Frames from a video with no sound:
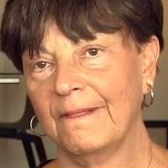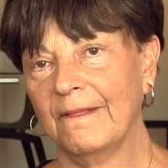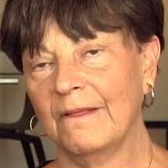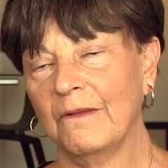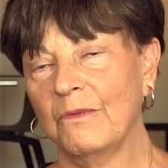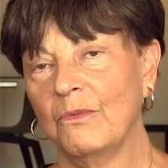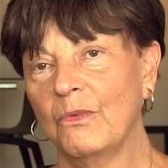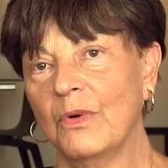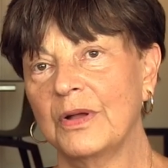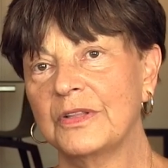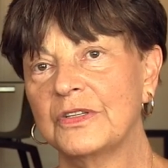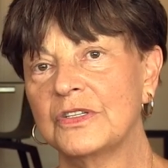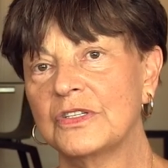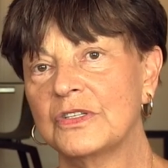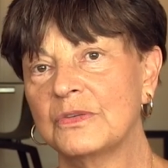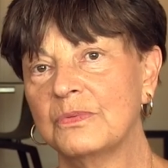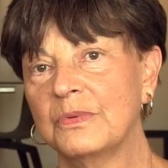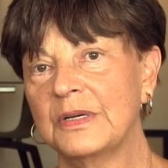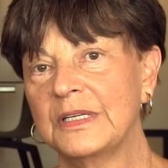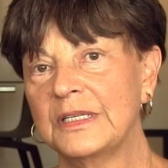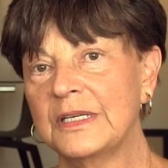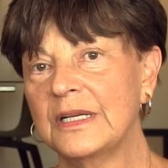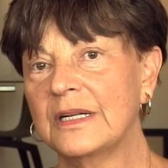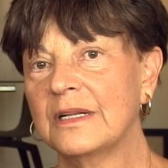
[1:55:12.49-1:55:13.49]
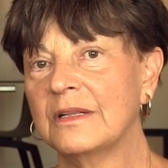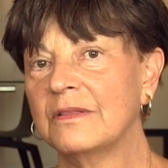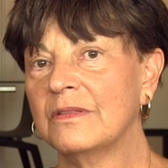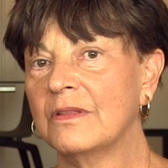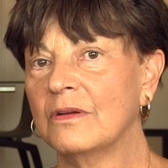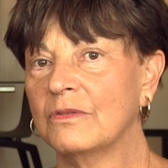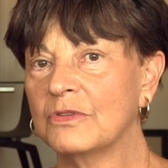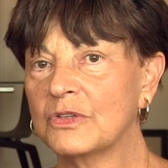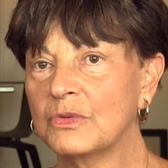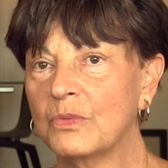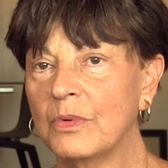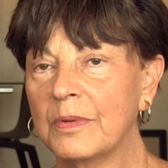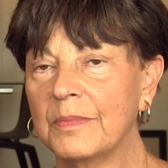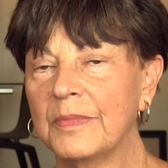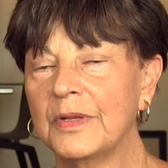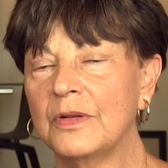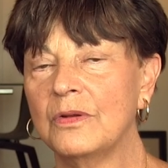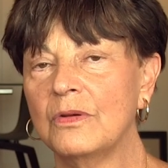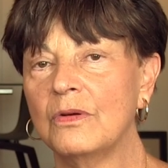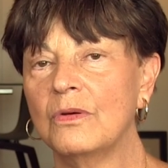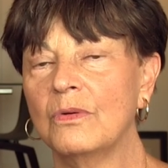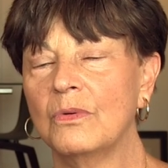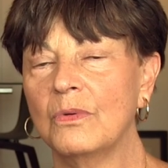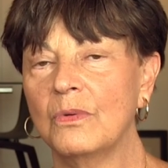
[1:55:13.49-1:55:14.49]
once we did it, those
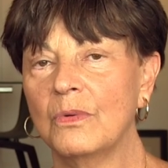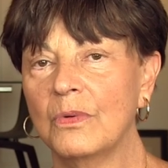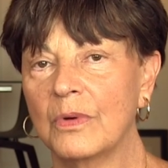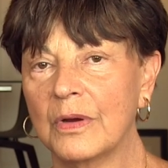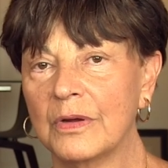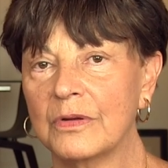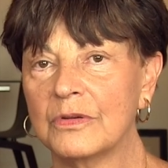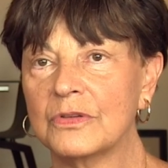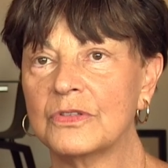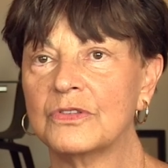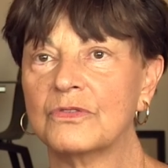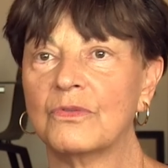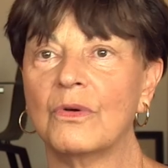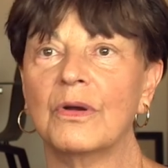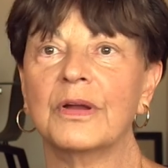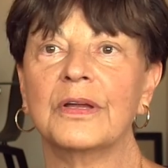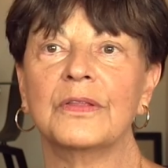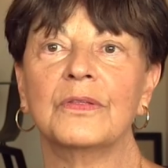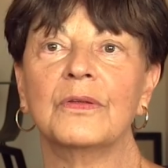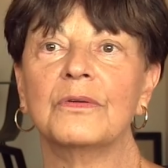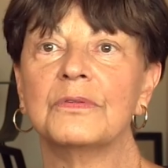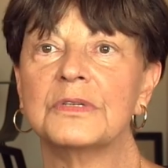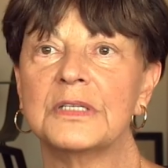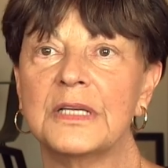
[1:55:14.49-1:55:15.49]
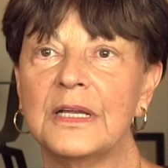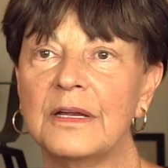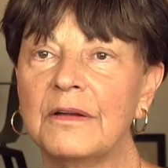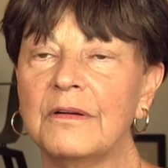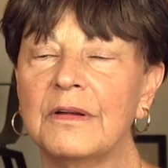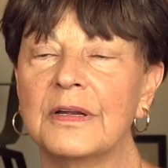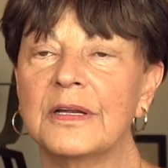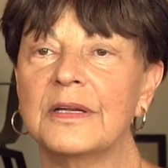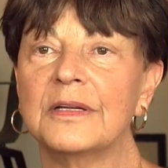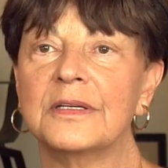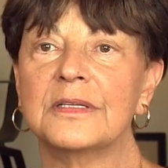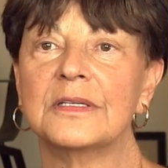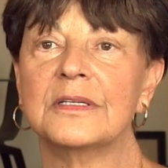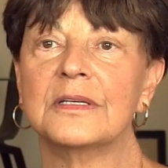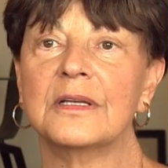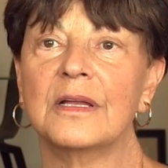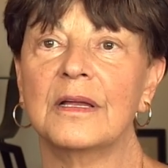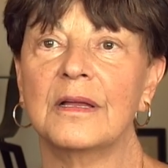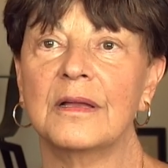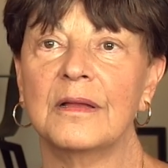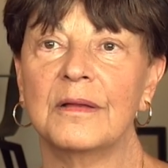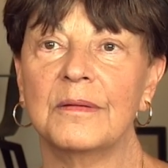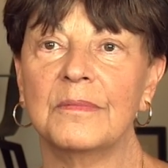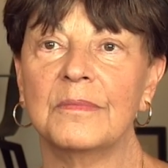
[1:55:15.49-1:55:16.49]
women who were strong in those areas
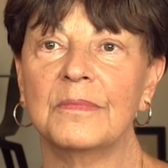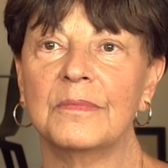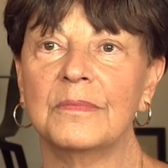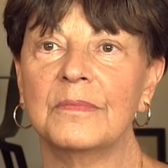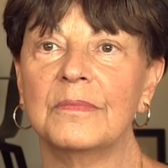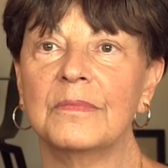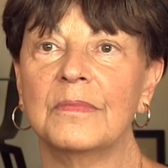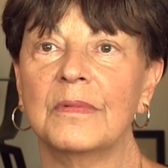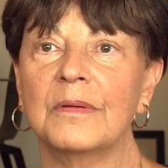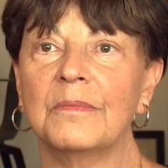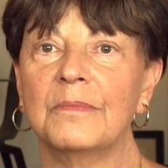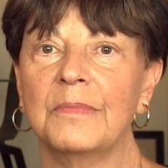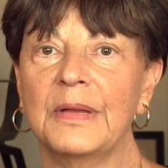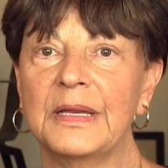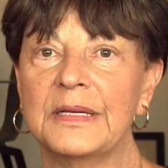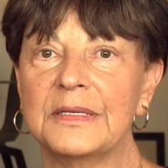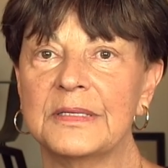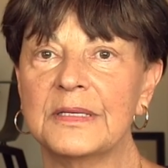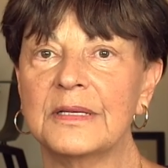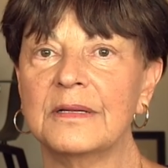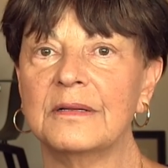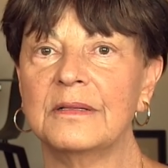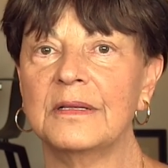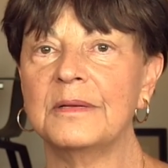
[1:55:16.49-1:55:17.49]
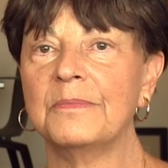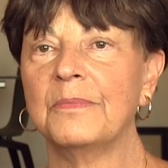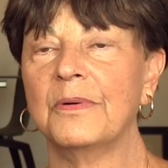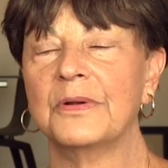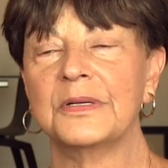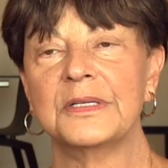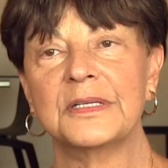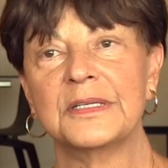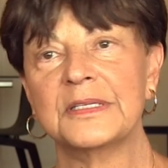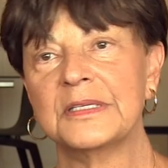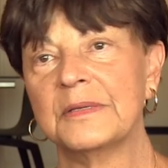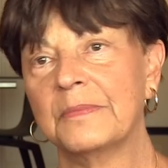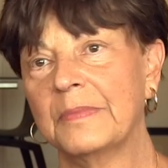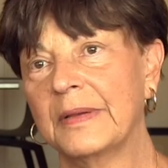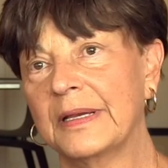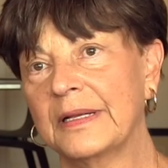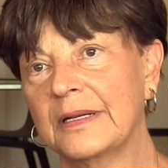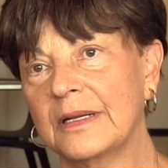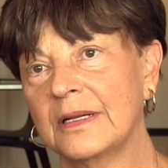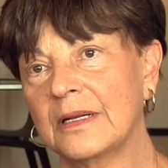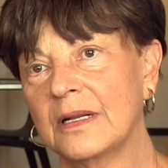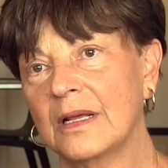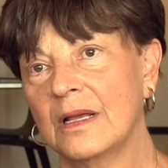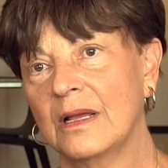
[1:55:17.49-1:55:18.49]
um, basically
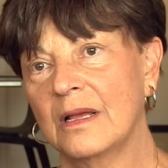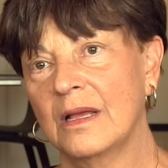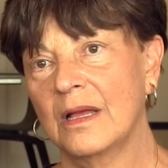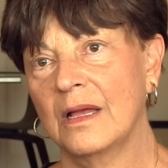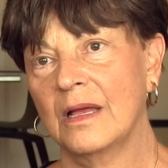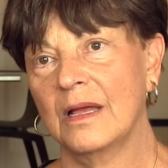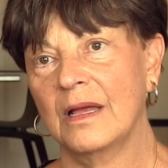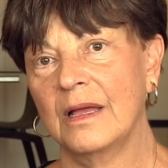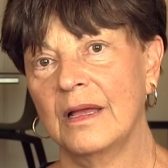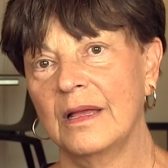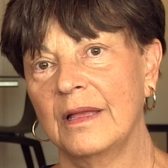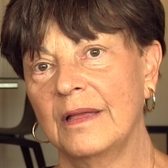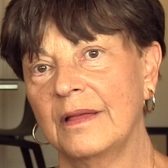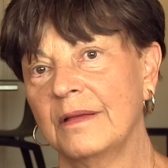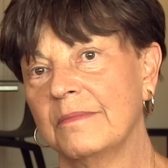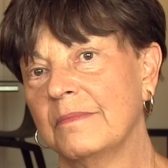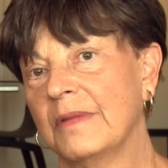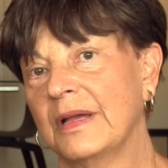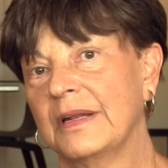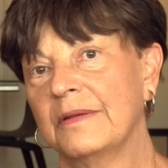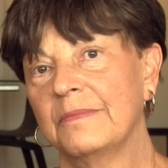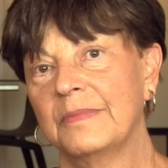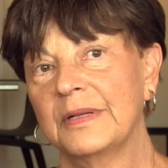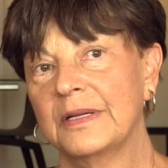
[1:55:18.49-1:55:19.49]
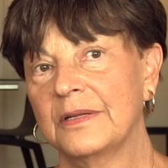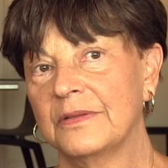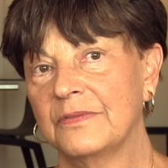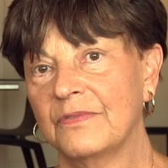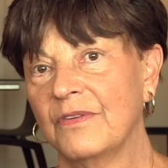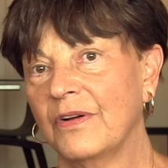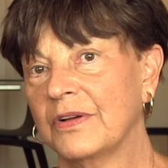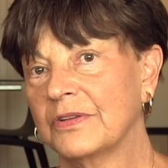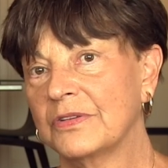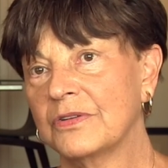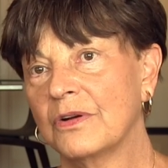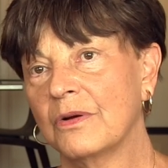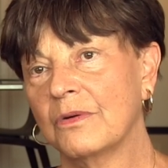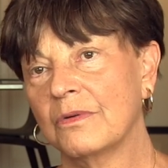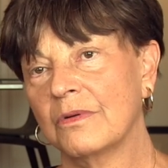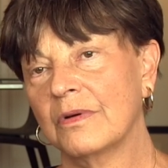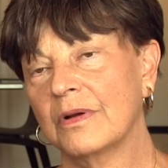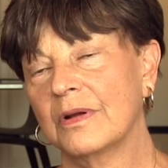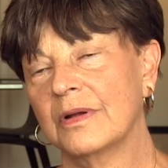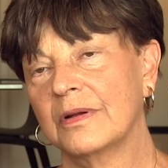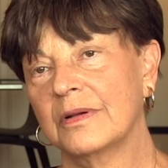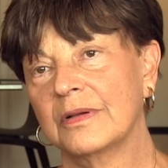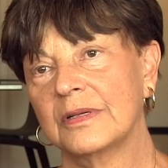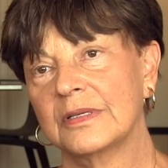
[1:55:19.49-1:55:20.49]
participated. It might have been the Dvar
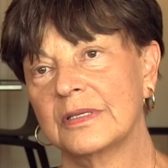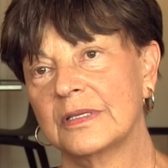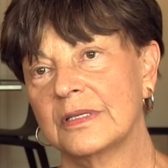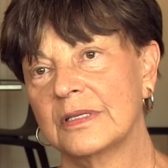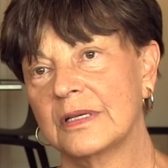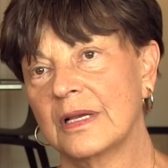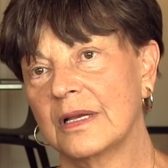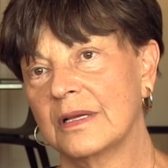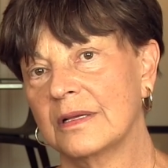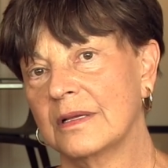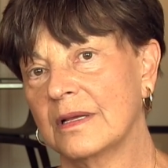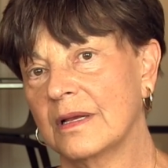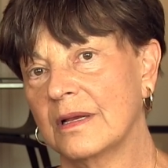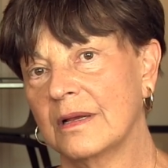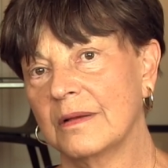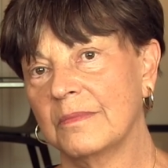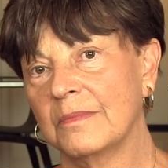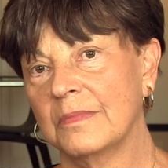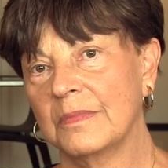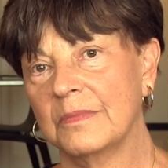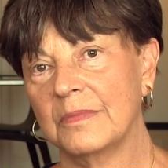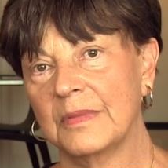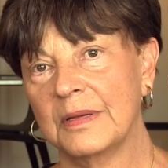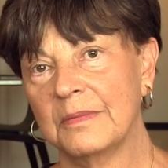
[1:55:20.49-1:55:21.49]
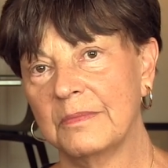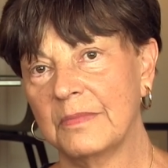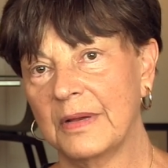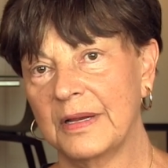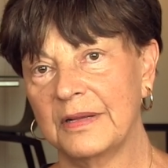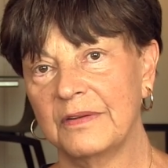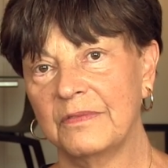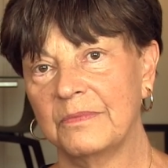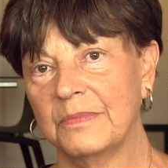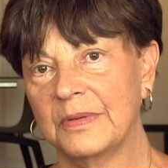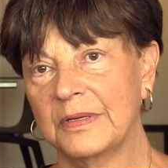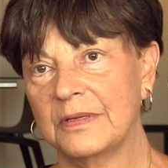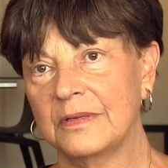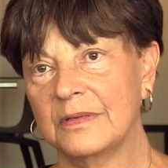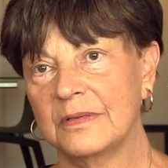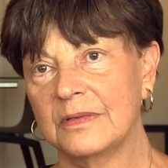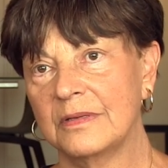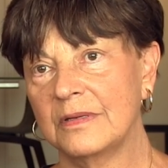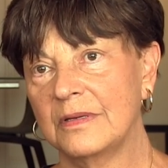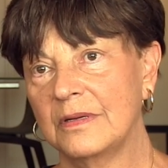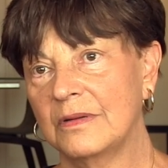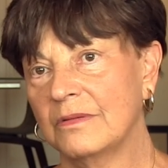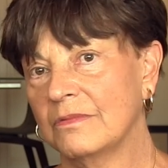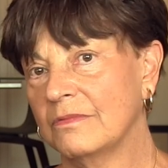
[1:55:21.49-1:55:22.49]
Torah, it, uh, um, it might have been
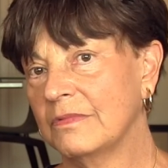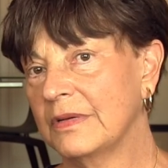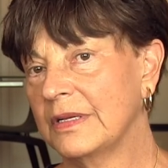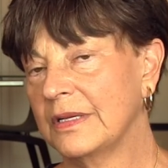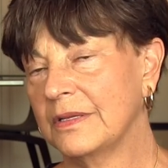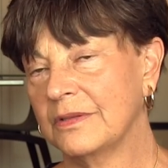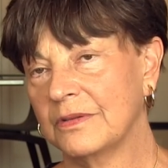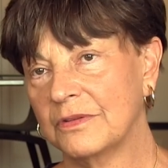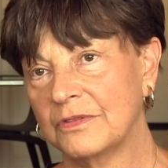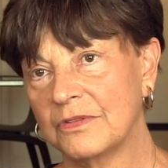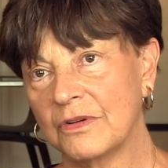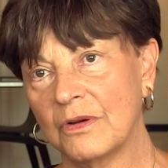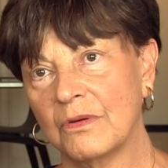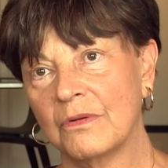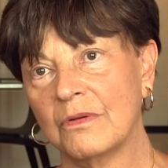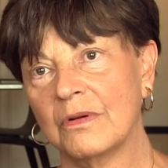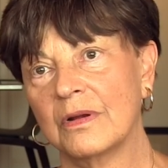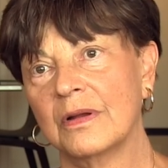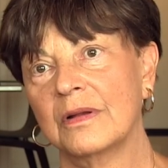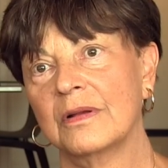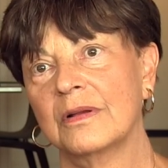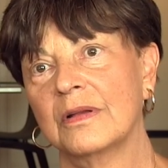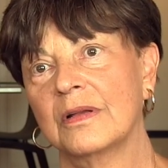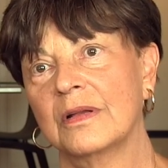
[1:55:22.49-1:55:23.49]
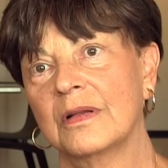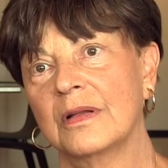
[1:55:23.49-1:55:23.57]
you know reading the Torah,